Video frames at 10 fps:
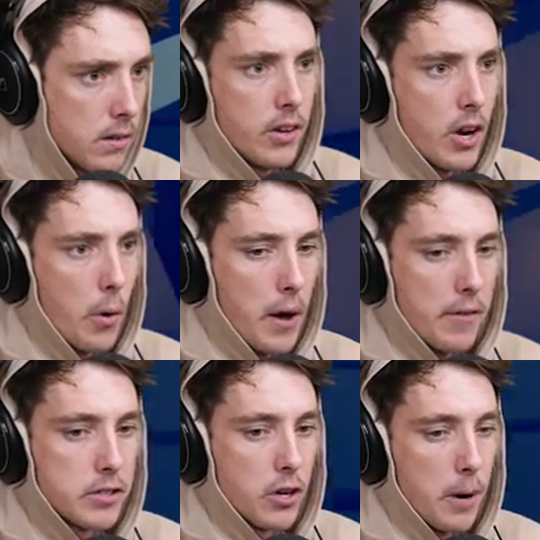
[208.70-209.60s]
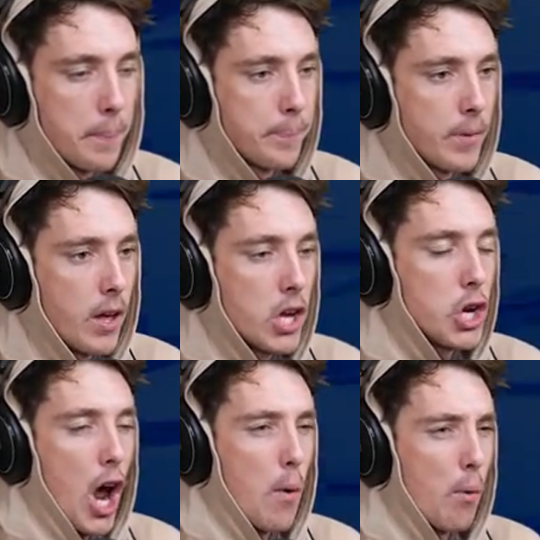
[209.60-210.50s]
You know what we have to do? You
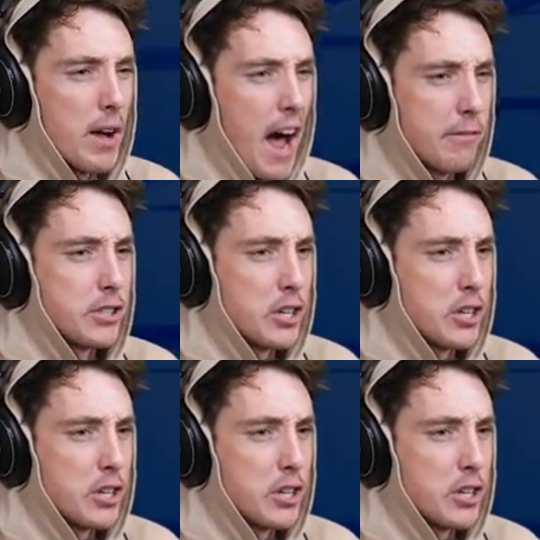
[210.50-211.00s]
know what we have to